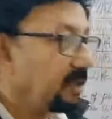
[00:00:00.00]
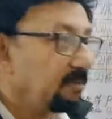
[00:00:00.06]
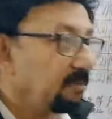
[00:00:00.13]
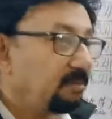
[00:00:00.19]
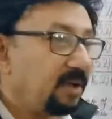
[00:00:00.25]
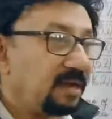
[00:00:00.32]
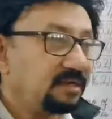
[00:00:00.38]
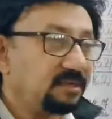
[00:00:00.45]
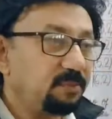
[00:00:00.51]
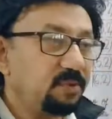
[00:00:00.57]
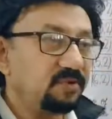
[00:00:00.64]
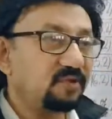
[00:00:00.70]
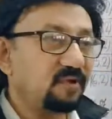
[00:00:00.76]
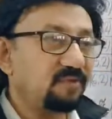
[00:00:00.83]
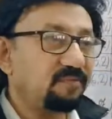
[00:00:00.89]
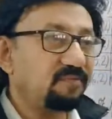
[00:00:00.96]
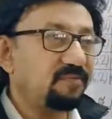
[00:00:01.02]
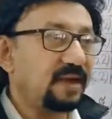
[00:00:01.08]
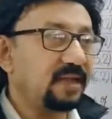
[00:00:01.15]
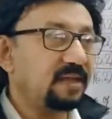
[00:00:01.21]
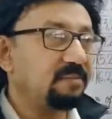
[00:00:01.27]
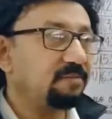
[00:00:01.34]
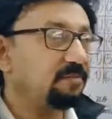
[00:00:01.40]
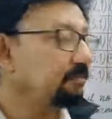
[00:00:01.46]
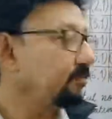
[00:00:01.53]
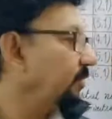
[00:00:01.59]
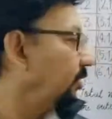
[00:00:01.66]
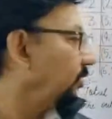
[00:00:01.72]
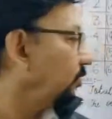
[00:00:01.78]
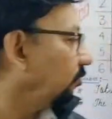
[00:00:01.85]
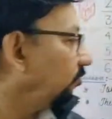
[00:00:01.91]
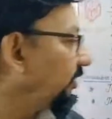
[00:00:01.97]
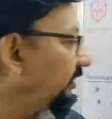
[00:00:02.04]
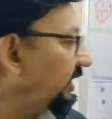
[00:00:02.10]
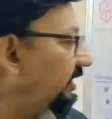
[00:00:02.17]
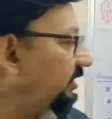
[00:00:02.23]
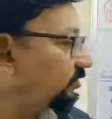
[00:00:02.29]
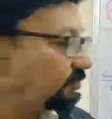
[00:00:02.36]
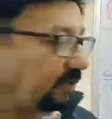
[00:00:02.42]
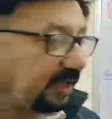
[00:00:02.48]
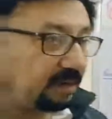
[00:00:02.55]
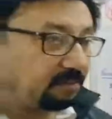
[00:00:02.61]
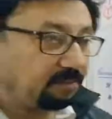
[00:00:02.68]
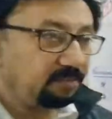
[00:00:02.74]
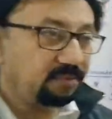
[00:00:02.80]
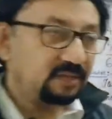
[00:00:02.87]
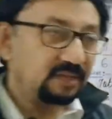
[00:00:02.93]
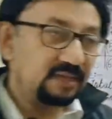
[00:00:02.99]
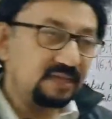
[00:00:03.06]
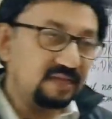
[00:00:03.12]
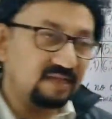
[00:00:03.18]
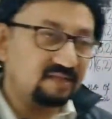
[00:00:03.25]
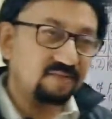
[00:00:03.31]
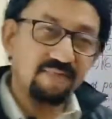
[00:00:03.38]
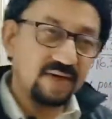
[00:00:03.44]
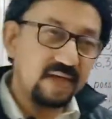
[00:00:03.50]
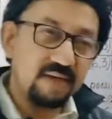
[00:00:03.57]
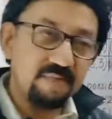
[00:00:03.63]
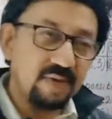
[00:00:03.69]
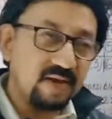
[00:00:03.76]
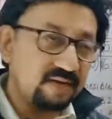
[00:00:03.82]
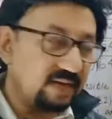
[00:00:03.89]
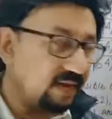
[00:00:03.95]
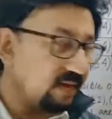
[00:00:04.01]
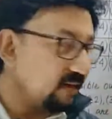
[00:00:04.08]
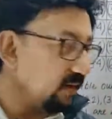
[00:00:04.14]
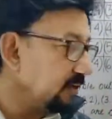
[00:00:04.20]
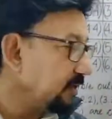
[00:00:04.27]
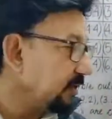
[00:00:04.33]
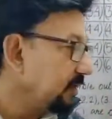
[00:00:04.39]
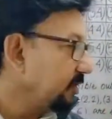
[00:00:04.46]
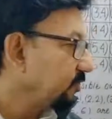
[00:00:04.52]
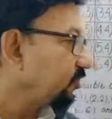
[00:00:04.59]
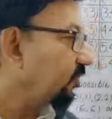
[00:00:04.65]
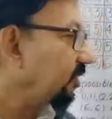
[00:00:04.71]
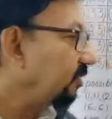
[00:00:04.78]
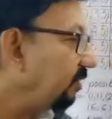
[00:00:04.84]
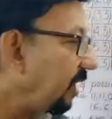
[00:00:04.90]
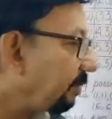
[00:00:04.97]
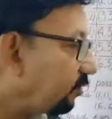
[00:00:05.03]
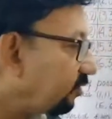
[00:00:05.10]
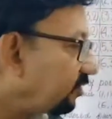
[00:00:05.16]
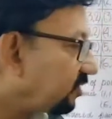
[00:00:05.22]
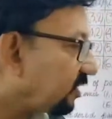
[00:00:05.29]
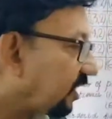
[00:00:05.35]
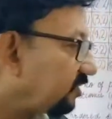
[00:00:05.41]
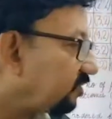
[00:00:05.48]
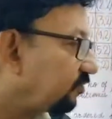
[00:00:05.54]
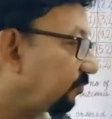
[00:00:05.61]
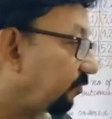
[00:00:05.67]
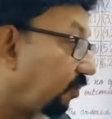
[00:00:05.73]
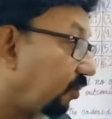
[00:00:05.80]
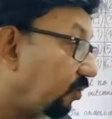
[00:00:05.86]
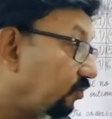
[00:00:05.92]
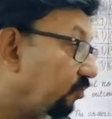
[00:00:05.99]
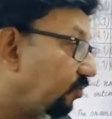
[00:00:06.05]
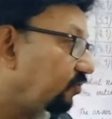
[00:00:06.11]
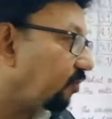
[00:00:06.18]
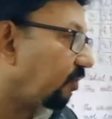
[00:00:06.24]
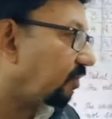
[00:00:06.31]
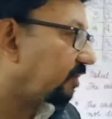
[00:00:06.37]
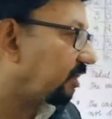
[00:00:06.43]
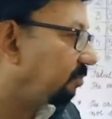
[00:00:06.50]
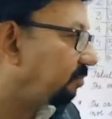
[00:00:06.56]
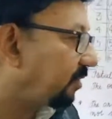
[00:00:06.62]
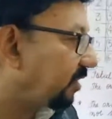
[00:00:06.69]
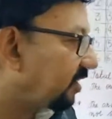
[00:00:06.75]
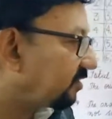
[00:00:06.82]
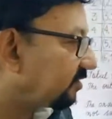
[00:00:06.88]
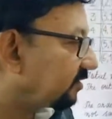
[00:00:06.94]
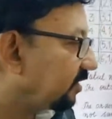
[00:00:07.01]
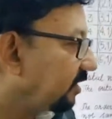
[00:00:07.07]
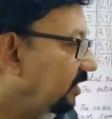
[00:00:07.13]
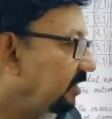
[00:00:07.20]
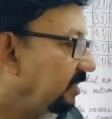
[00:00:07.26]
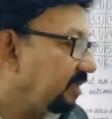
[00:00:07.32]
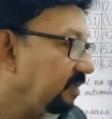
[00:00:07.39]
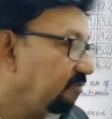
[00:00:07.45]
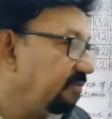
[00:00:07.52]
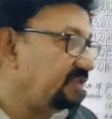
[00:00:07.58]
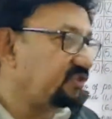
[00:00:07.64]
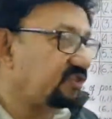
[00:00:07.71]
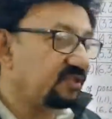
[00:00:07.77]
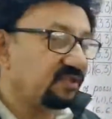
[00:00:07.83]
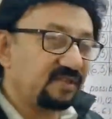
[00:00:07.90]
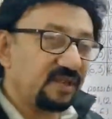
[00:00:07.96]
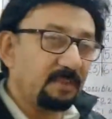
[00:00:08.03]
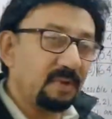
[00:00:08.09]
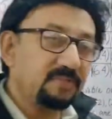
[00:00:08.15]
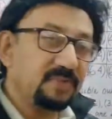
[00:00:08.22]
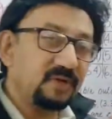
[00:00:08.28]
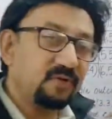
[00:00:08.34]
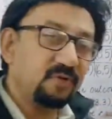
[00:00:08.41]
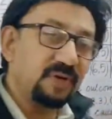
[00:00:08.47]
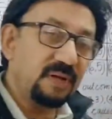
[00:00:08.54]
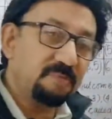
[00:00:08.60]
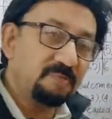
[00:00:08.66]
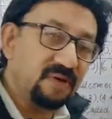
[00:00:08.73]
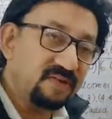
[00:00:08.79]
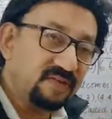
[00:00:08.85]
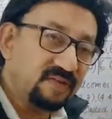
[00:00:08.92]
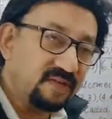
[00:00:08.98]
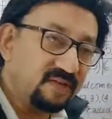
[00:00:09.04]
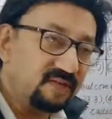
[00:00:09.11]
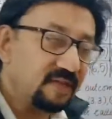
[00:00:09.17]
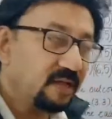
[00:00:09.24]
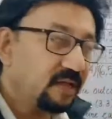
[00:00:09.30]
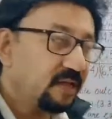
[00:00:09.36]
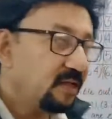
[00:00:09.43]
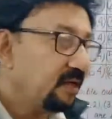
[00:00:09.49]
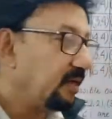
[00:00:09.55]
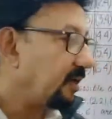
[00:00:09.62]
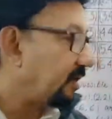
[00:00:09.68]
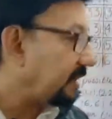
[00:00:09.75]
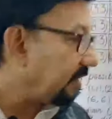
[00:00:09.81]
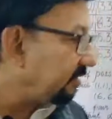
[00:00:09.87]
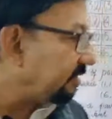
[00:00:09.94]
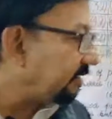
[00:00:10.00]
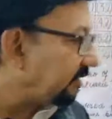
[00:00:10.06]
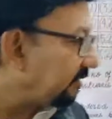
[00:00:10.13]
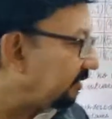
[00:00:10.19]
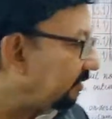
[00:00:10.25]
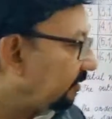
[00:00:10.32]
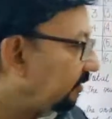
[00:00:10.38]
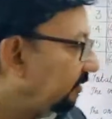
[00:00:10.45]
Multiples of 5 within 12 is 5 and 10. So you will have to search for those ordered pairs in which sum of the two numbers is either